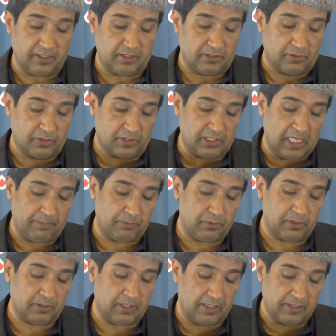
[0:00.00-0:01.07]

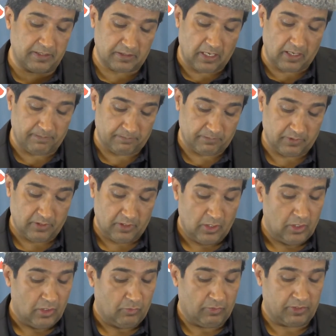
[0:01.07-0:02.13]
Gestapo-style nizam
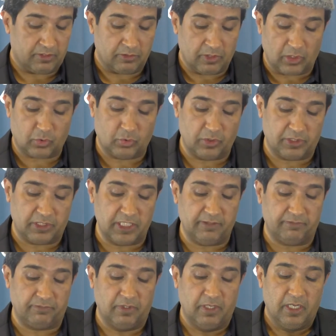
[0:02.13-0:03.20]
was not to achieve
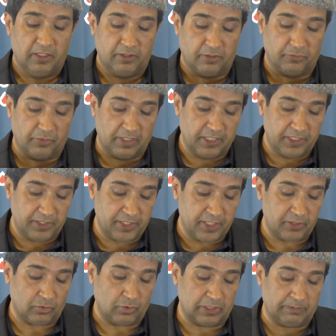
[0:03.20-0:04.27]
the
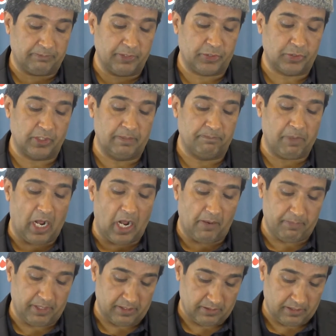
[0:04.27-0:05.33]
religious or spiritual
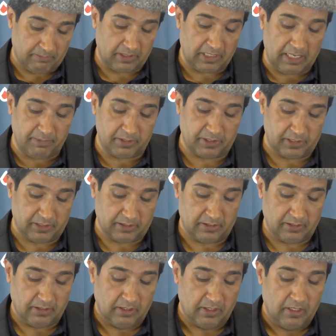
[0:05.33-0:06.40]
empowerment among Ahmadis,
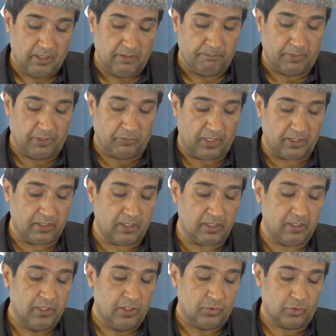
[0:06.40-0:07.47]
but
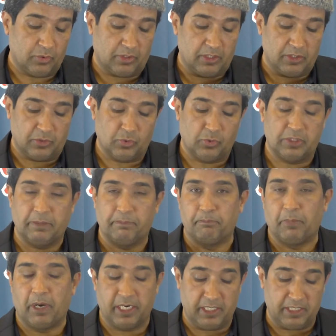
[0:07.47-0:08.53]
rather to control the
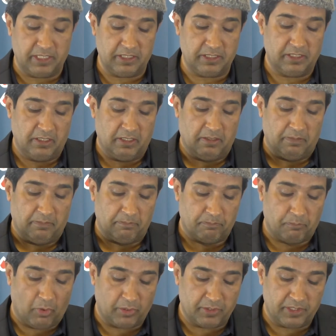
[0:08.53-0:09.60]
mind,
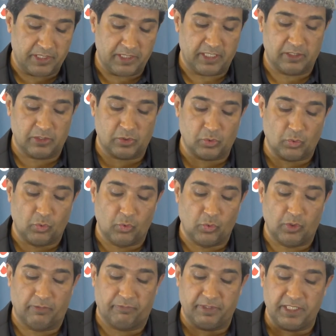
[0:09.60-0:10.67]
body, and
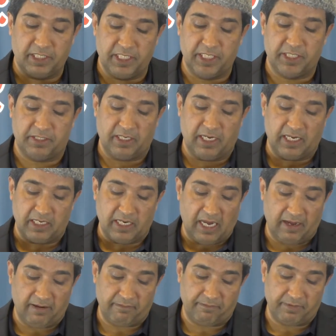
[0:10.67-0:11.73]
soul of each and
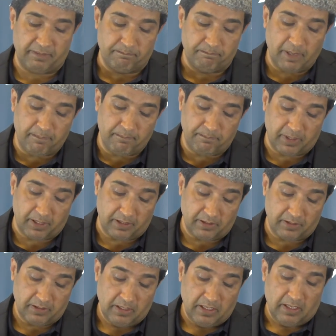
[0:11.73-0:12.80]
every member
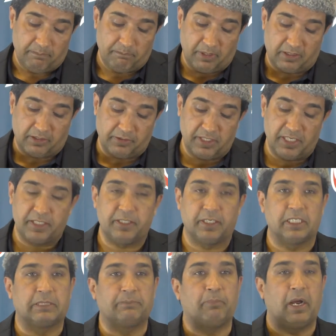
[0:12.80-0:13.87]
by creating a
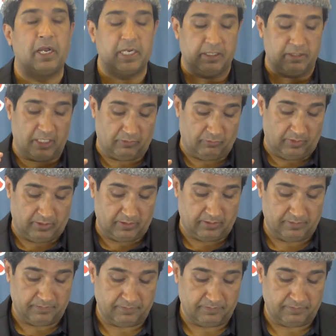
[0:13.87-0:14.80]
spying network.